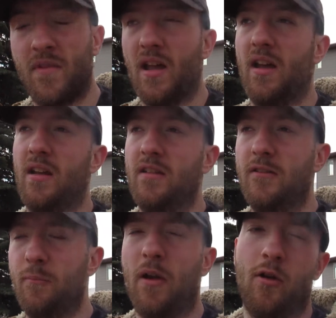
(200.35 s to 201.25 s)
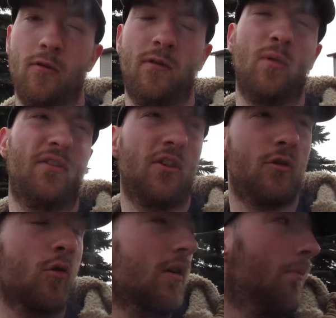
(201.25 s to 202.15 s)
I spin it over with the
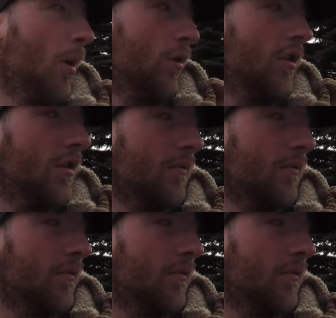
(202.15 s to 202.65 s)
torque motor,